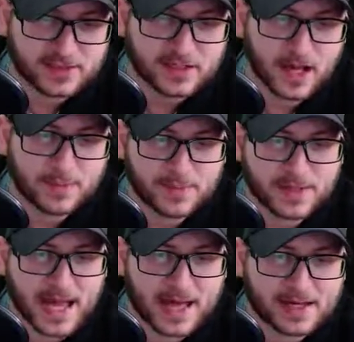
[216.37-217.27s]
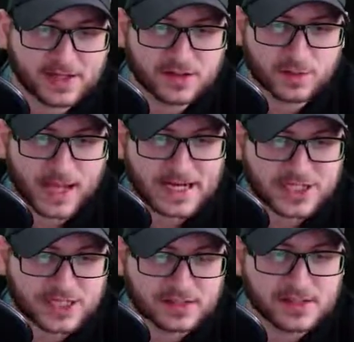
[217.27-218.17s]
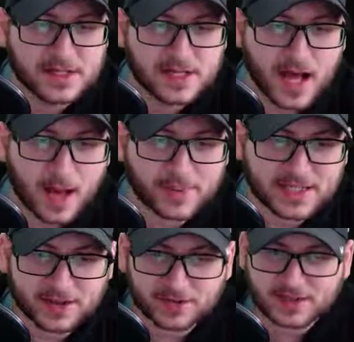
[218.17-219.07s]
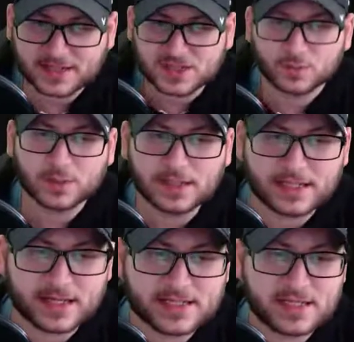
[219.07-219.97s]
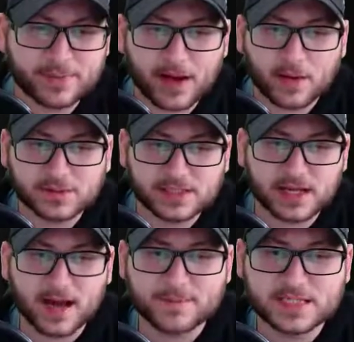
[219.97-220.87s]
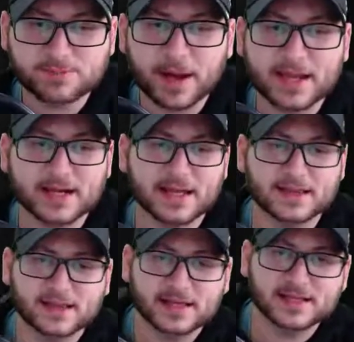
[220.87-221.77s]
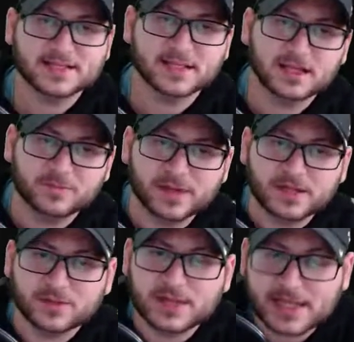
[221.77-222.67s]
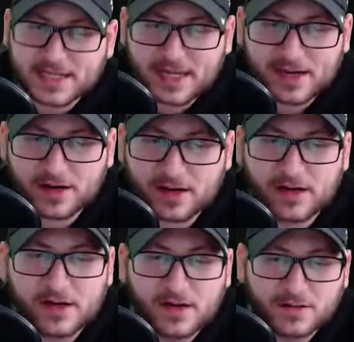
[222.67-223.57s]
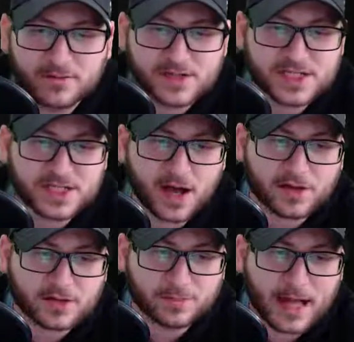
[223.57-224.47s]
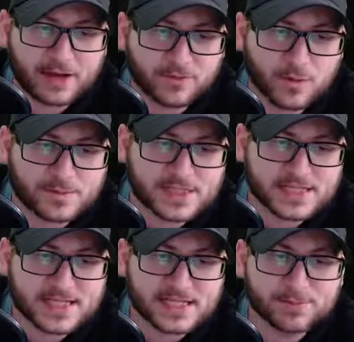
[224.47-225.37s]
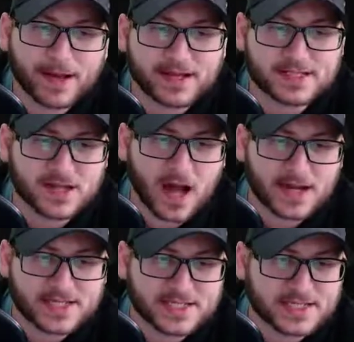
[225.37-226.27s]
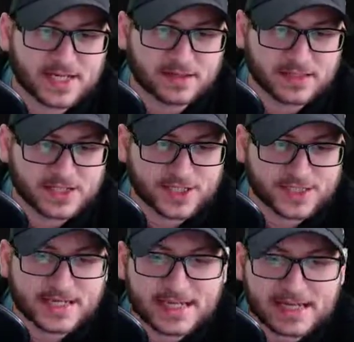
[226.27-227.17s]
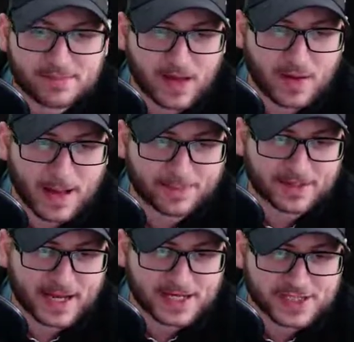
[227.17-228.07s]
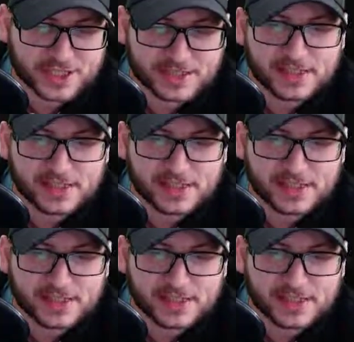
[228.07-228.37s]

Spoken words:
You can add in your location. But the other thing that's really nice about Spike, and the thing that's a little bit unique here versus other platforms, is that Spike is not necessarily just an email application.